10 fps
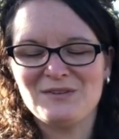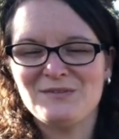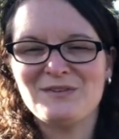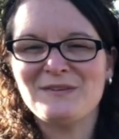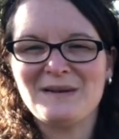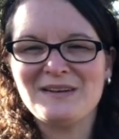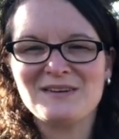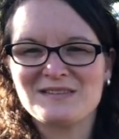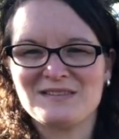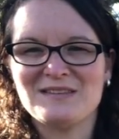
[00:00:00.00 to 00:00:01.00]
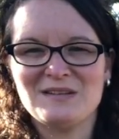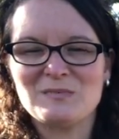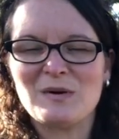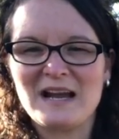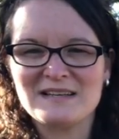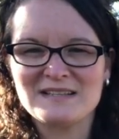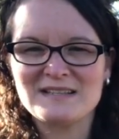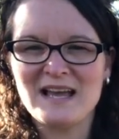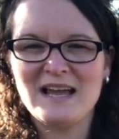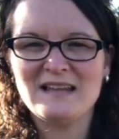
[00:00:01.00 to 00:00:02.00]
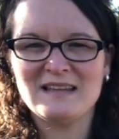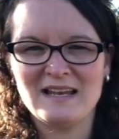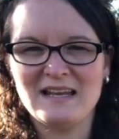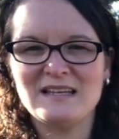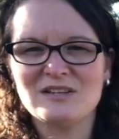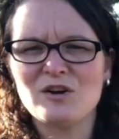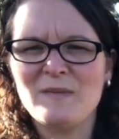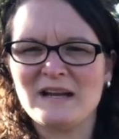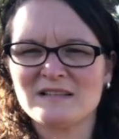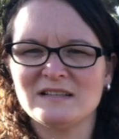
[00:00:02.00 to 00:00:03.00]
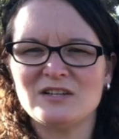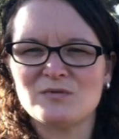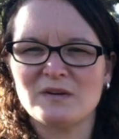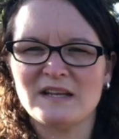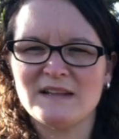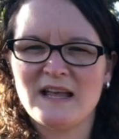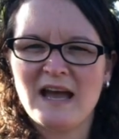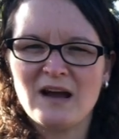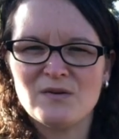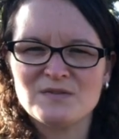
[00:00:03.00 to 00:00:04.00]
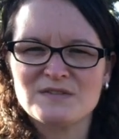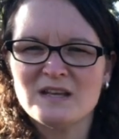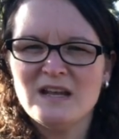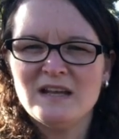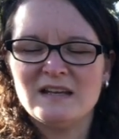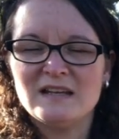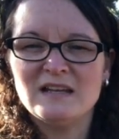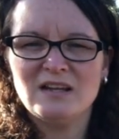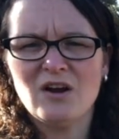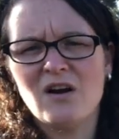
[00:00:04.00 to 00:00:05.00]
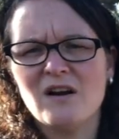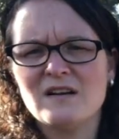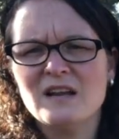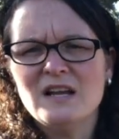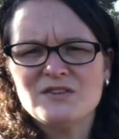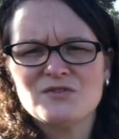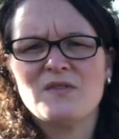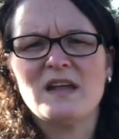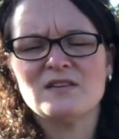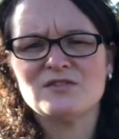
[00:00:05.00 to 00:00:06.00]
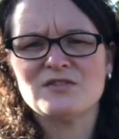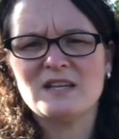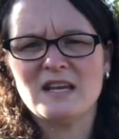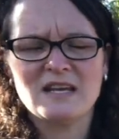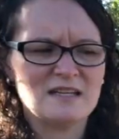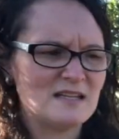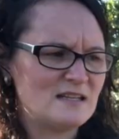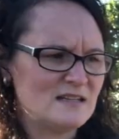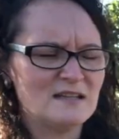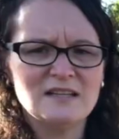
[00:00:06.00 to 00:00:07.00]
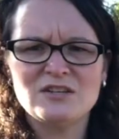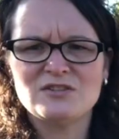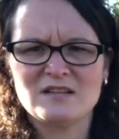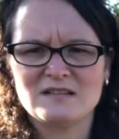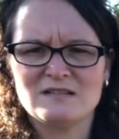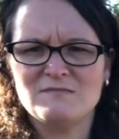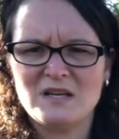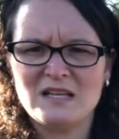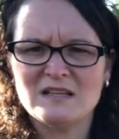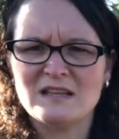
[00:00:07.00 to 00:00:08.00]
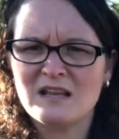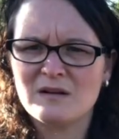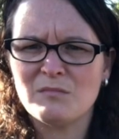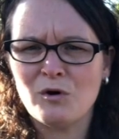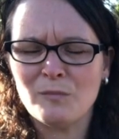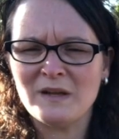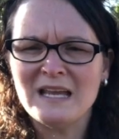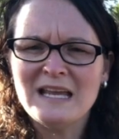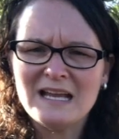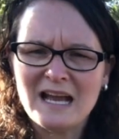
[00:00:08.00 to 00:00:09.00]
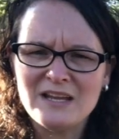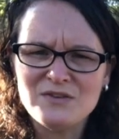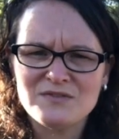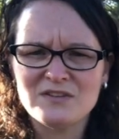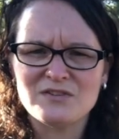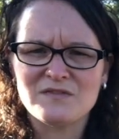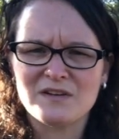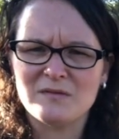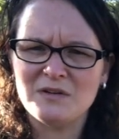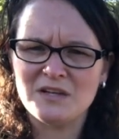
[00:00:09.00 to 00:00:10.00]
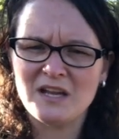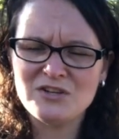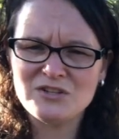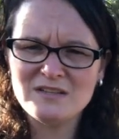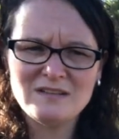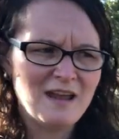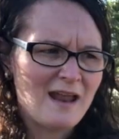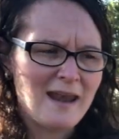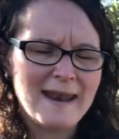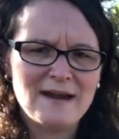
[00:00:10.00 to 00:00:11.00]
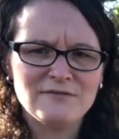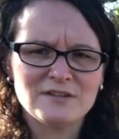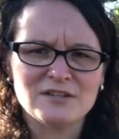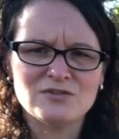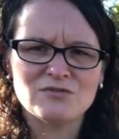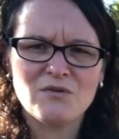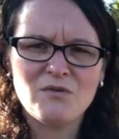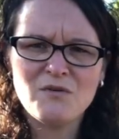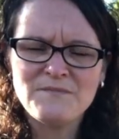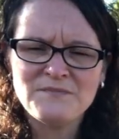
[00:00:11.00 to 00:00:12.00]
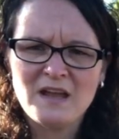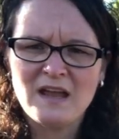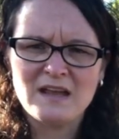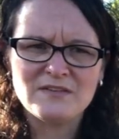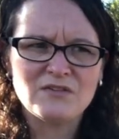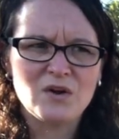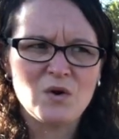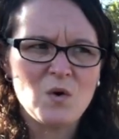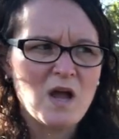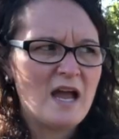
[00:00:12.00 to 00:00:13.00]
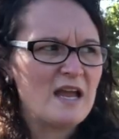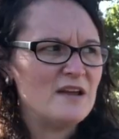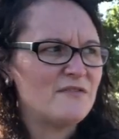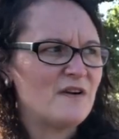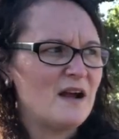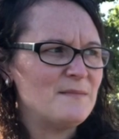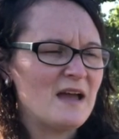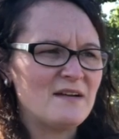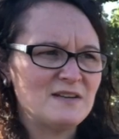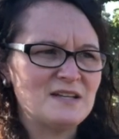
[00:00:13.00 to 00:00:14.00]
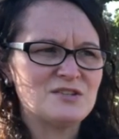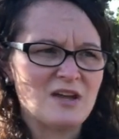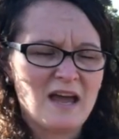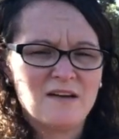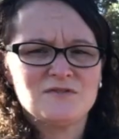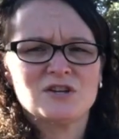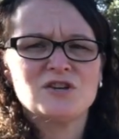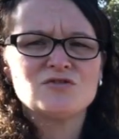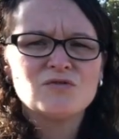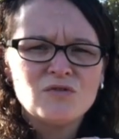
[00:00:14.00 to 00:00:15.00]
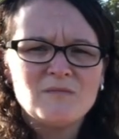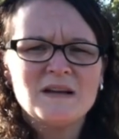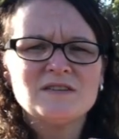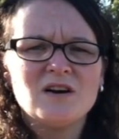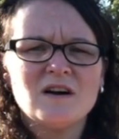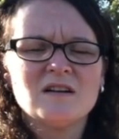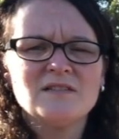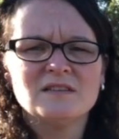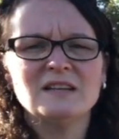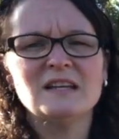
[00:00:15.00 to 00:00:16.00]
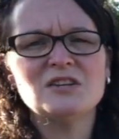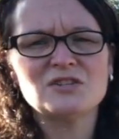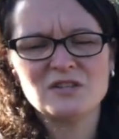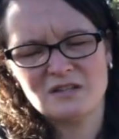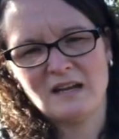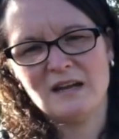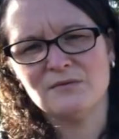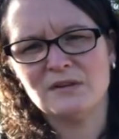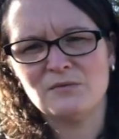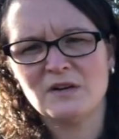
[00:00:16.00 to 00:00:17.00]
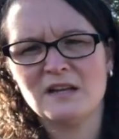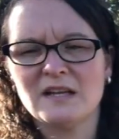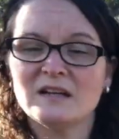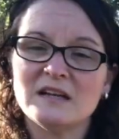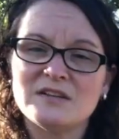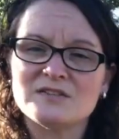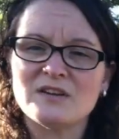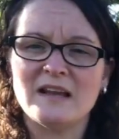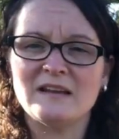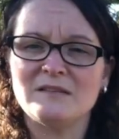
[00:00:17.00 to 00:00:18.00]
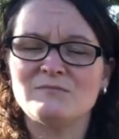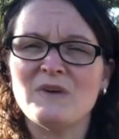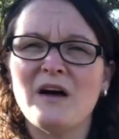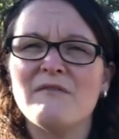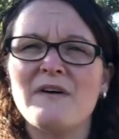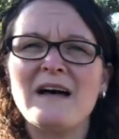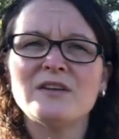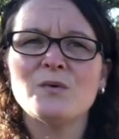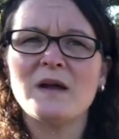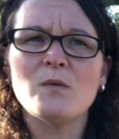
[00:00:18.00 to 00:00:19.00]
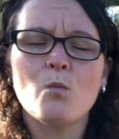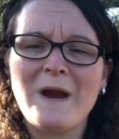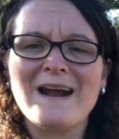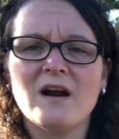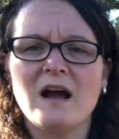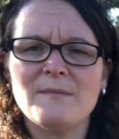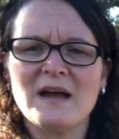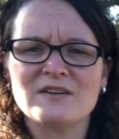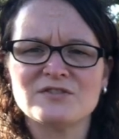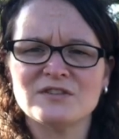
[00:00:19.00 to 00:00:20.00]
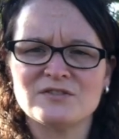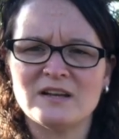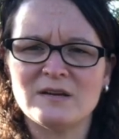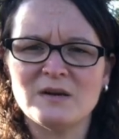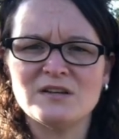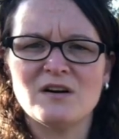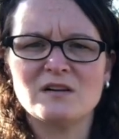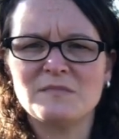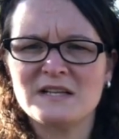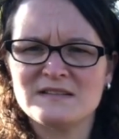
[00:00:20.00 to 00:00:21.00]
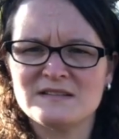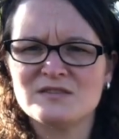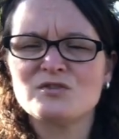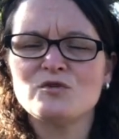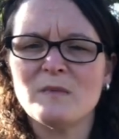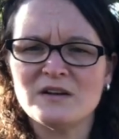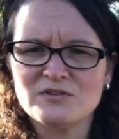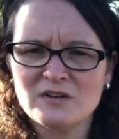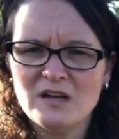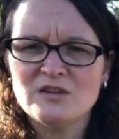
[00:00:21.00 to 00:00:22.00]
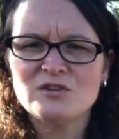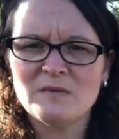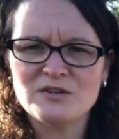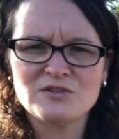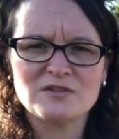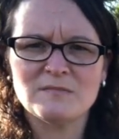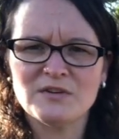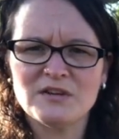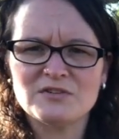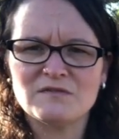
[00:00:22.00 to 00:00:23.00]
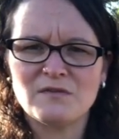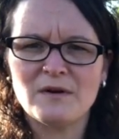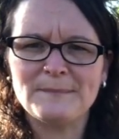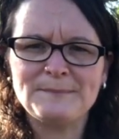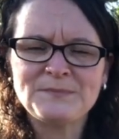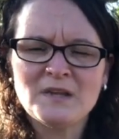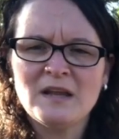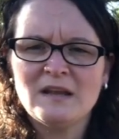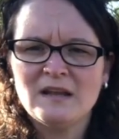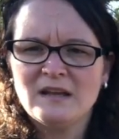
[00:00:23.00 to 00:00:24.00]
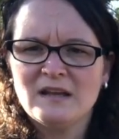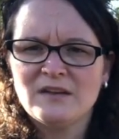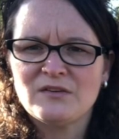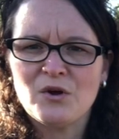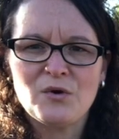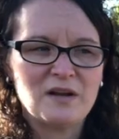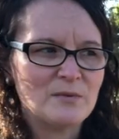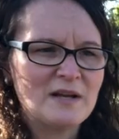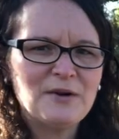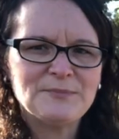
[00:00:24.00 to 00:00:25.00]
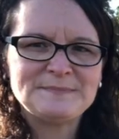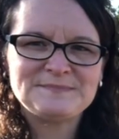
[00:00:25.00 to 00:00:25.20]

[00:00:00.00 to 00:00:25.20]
That my dog doesn't need to practice that, then I need to go back to leash work in the house and in the yard so they understand that the leash doesn't mean that they can pull me. I use leash for communication, not for control. And so if I'm having to have to control my dog on the leash, I rework it and I, I evaluate where I'm actually training my dog because it's too much, too much stimulation for him. So here we go.